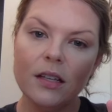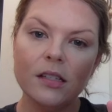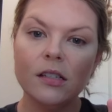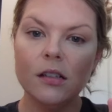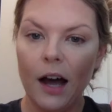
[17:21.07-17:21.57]

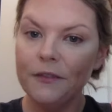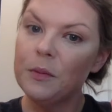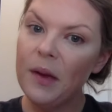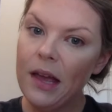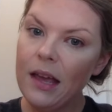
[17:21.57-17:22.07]
this
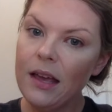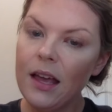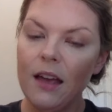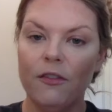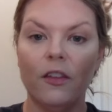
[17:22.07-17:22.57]
soft pink
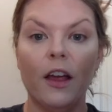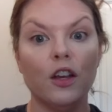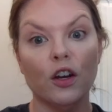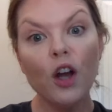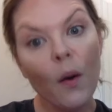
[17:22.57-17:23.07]
if
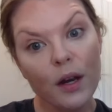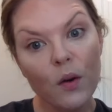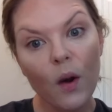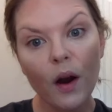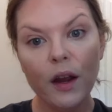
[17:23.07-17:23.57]
like you're going to
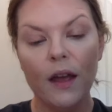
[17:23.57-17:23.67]
work,